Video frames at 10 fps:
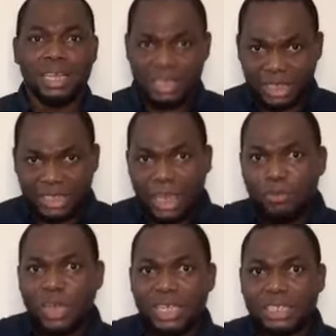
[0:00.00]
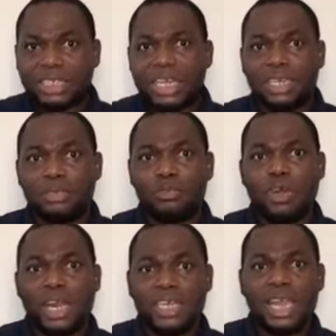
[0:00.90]
The same way they said that
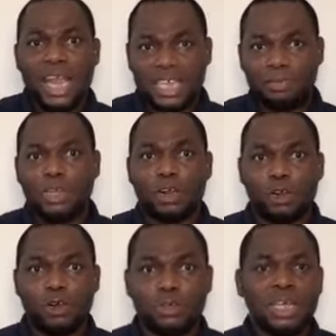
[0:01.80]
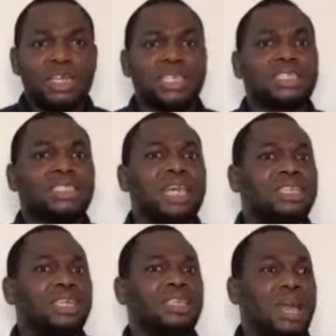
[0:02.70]
Buhari has been cloned, they said
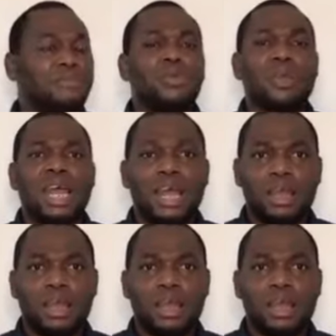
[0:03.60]
that Abiola